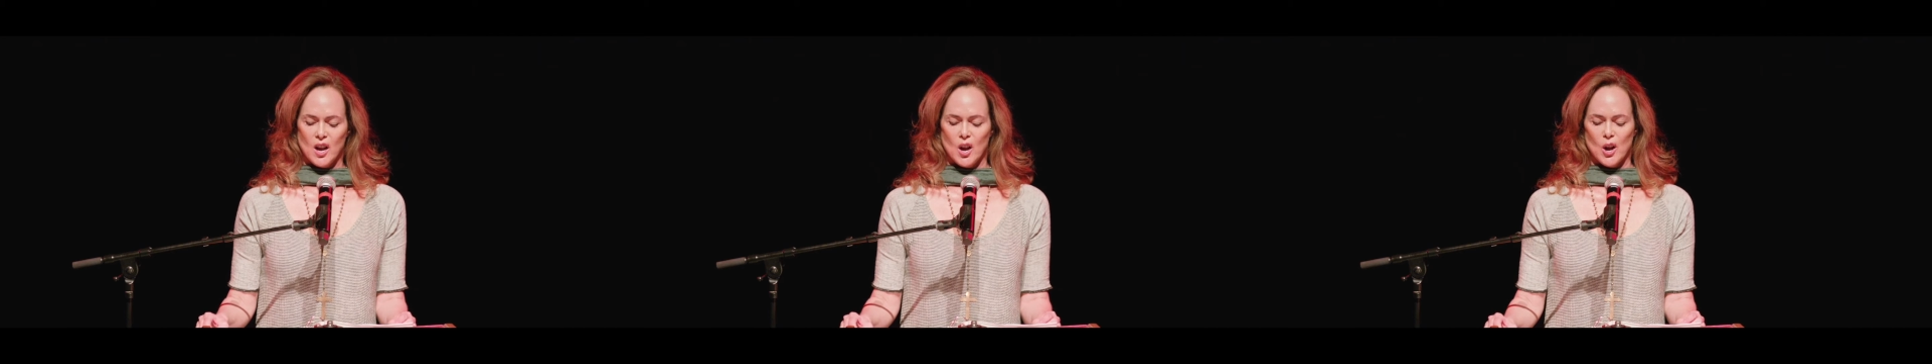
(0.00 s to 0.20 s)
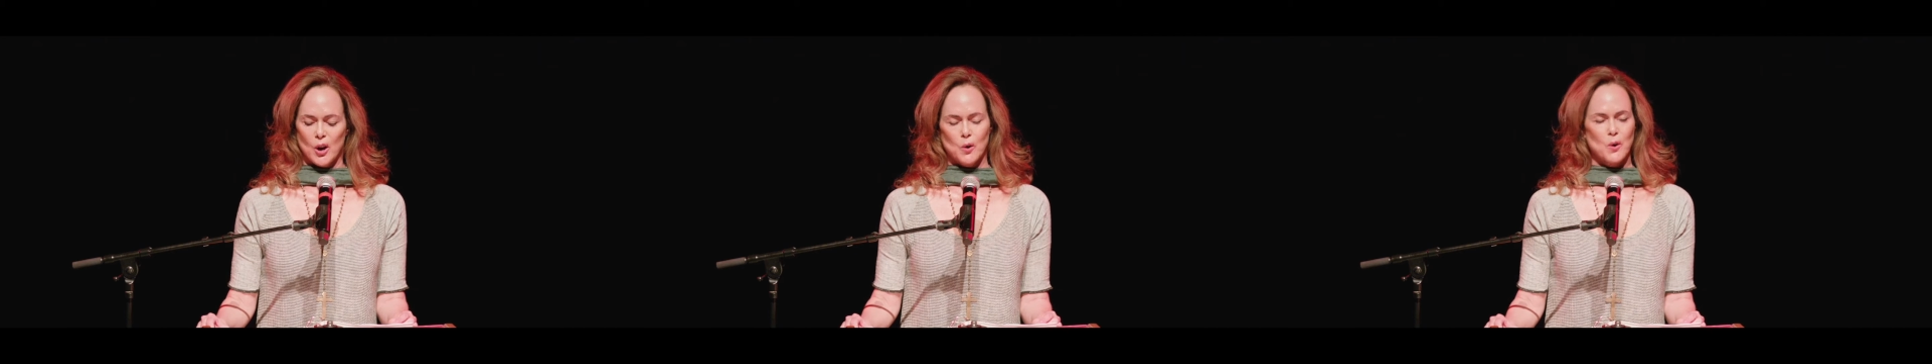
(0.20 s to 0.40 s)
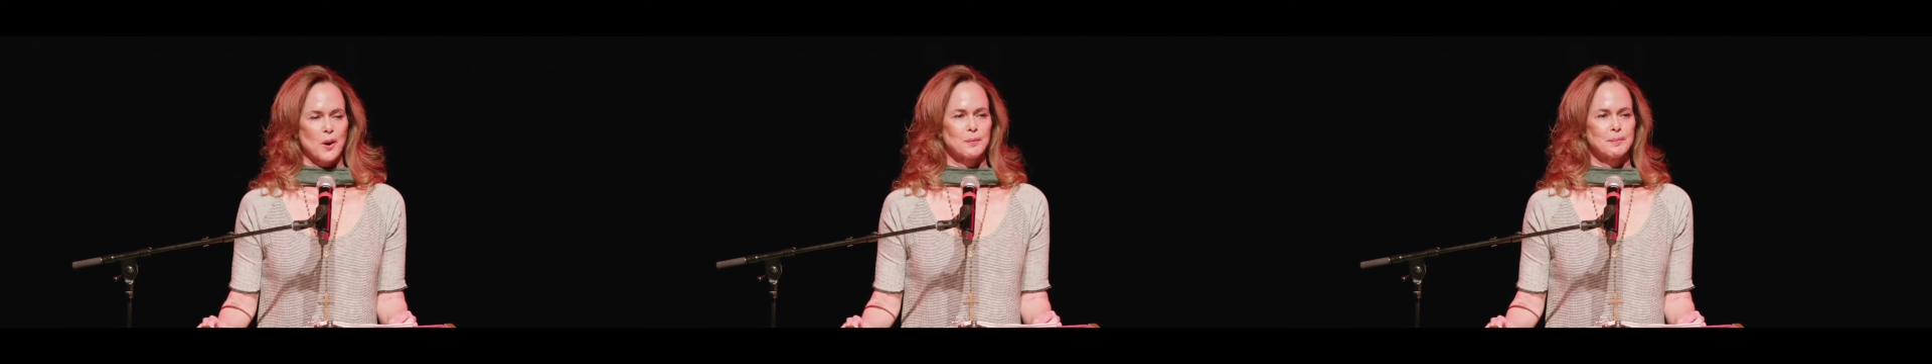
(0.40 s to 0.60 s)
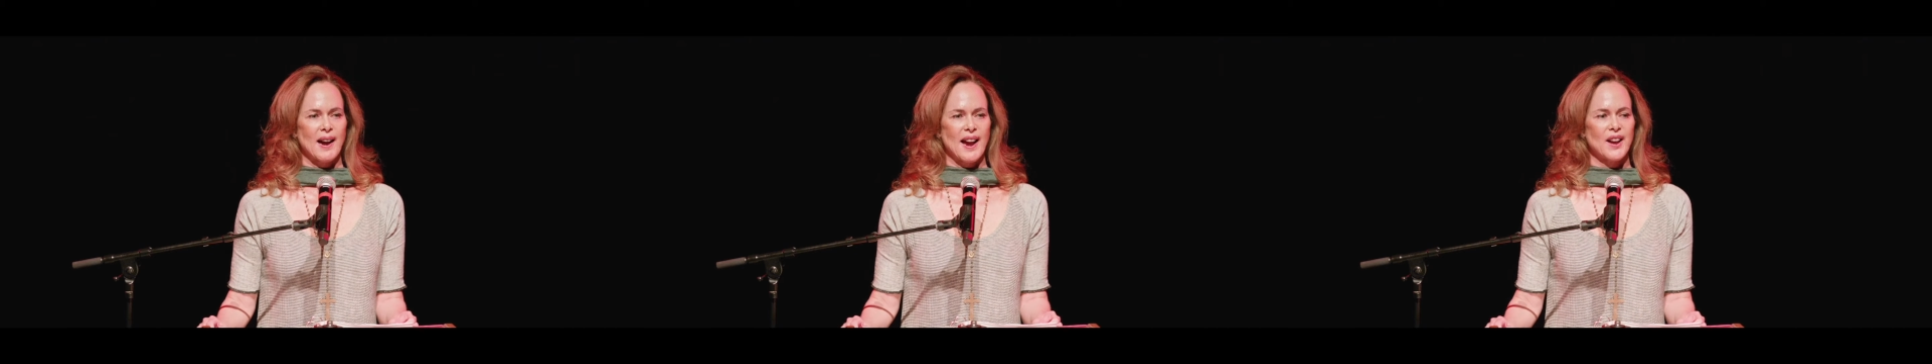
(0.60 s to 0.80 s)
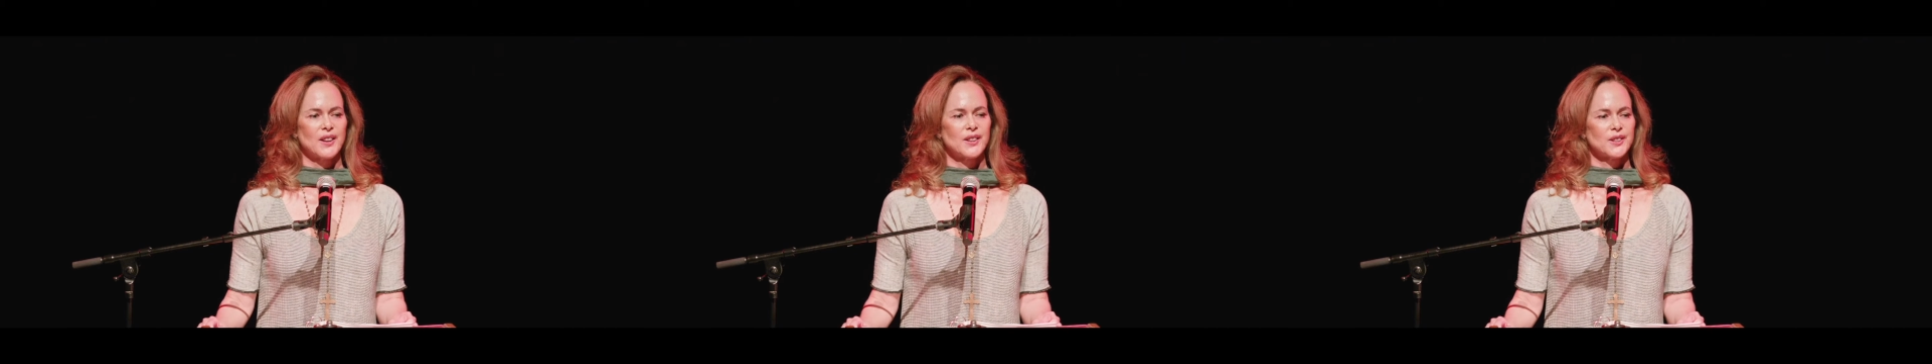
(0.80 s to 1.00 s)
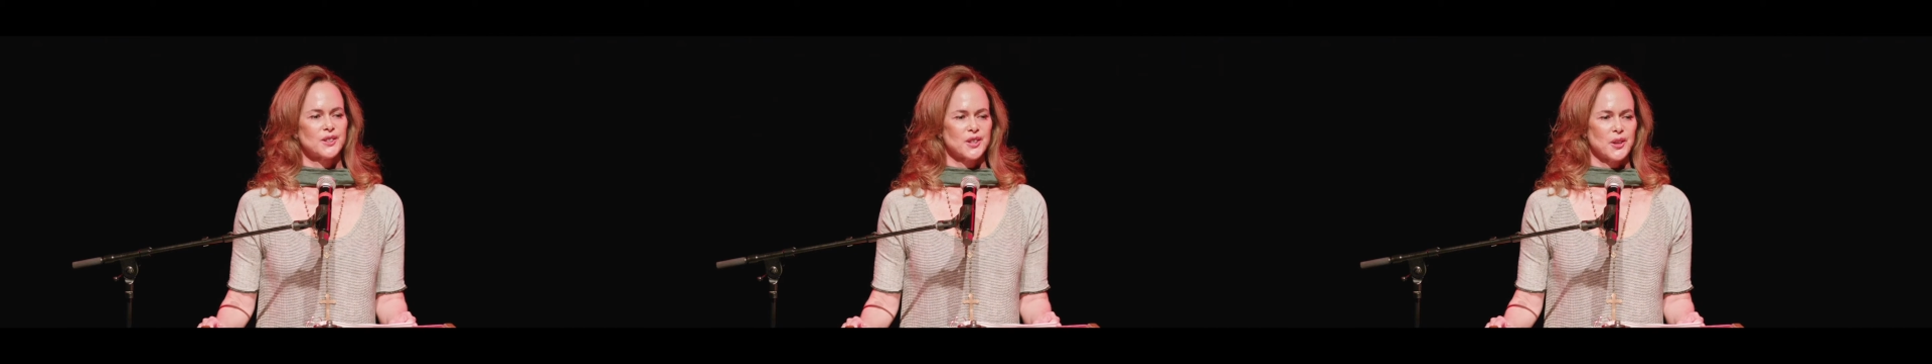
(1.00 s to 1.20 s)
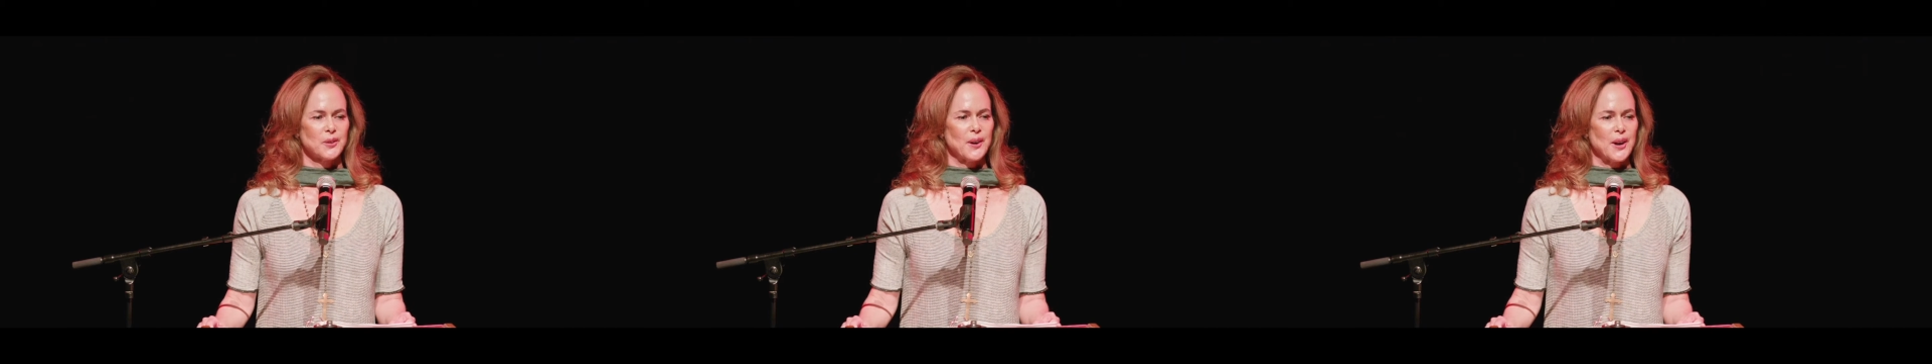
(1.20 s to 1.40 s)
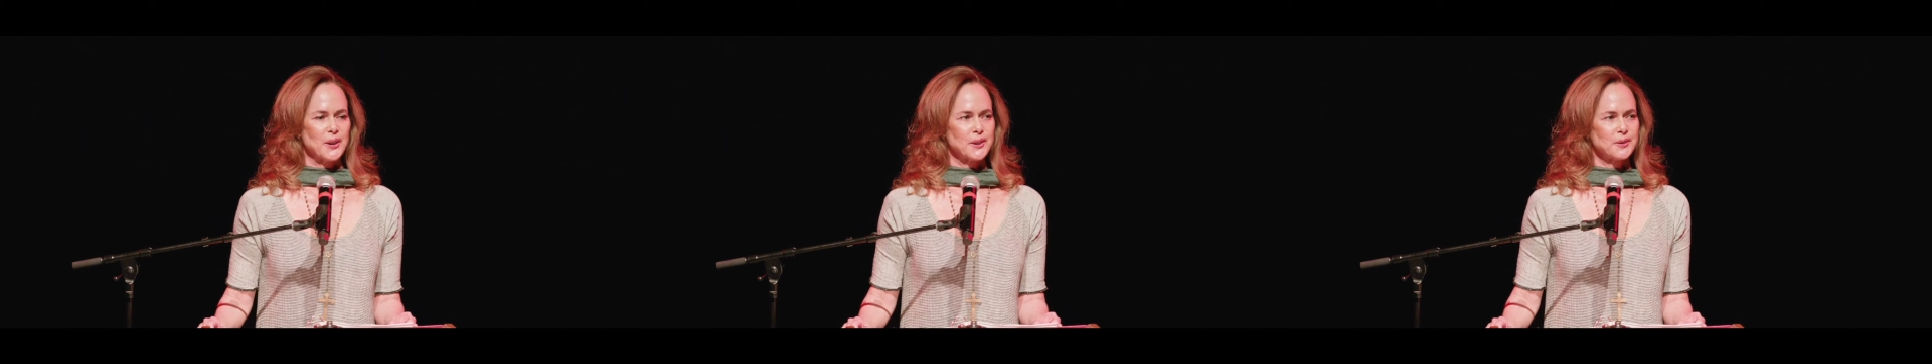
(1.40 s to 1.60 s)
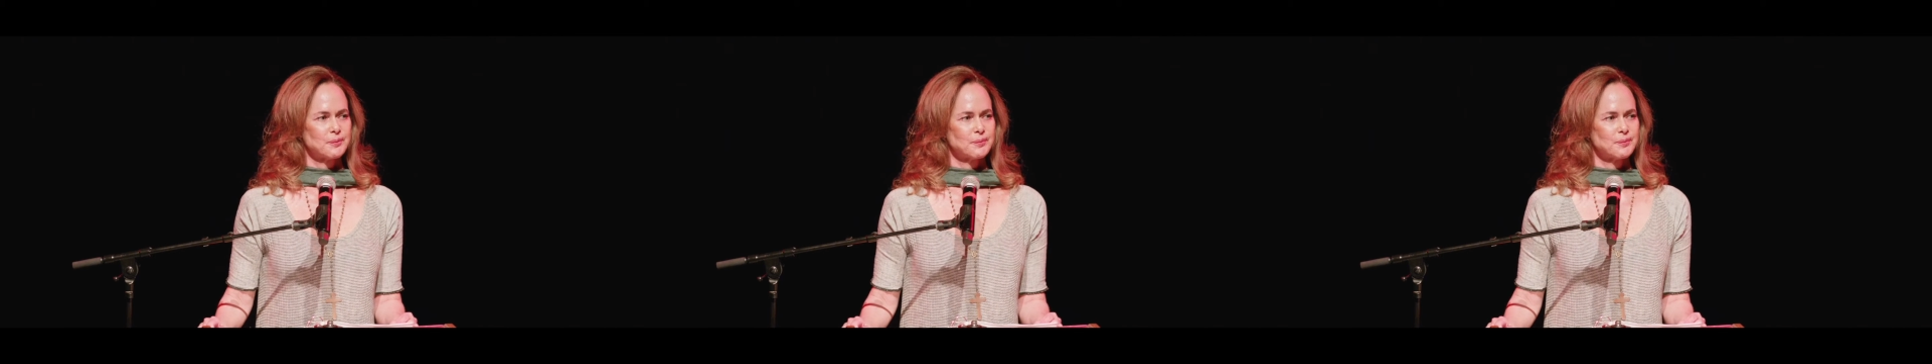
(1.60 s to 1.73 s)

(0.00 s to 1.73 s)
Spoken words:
a quarter mile to the road.